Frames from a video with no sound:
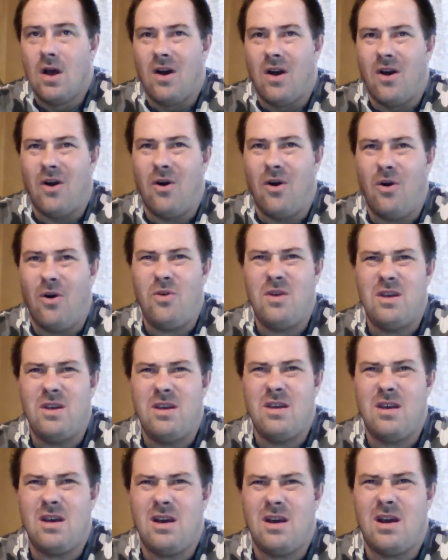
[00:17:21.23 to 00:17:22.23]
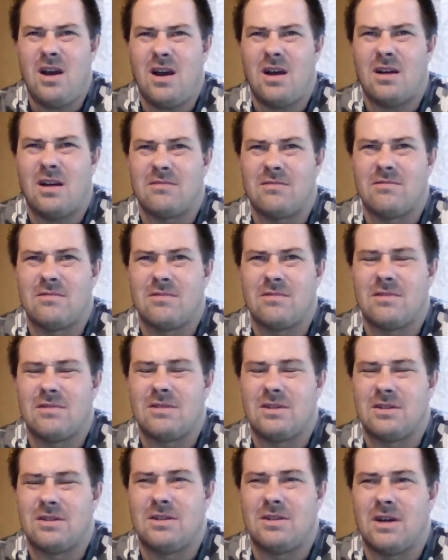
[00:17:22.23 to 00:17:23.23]
Oh, yeah.
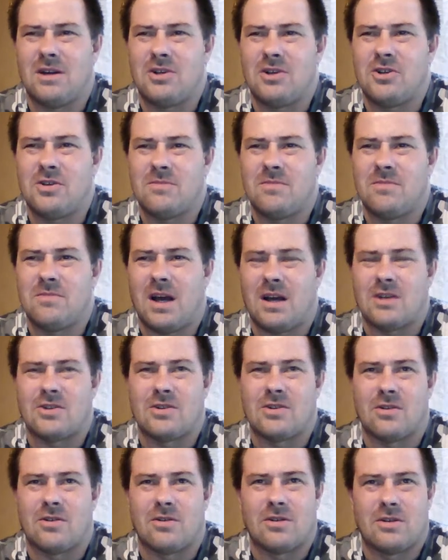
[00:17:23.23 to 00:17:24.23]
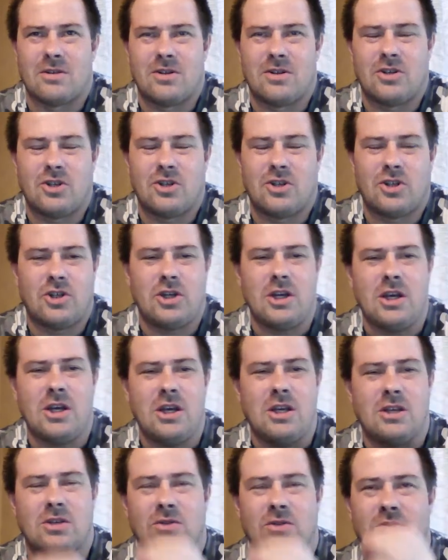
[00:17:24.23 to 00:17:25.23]
The Dungeon Master.
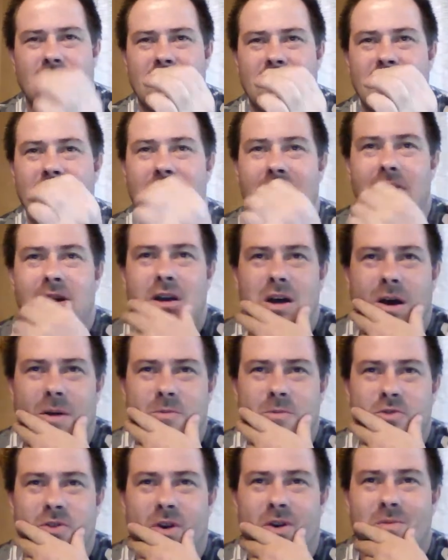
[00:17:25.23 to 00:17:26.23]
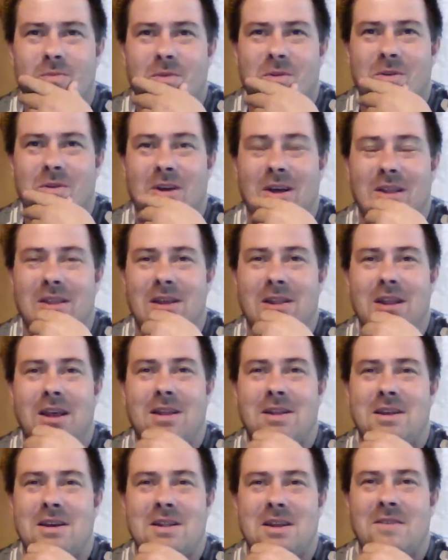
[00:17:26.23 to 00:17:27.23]
Jeez. I'm trying to remember. And then
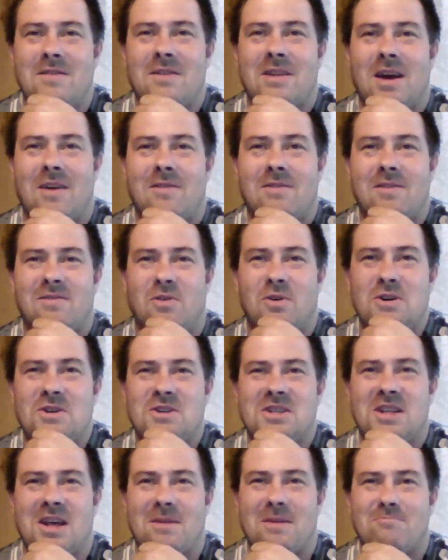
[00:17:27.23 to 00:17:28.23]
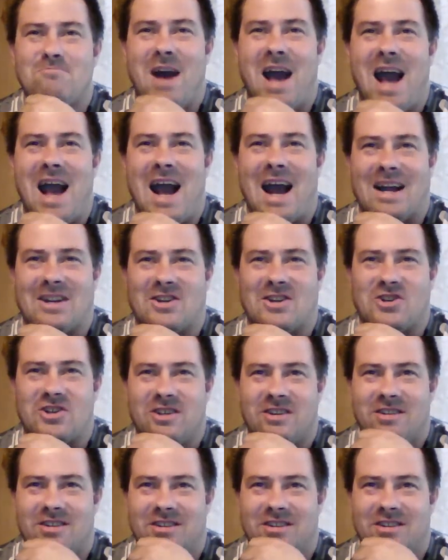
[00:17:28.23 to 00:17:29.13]
they didn't even have a voice that matched.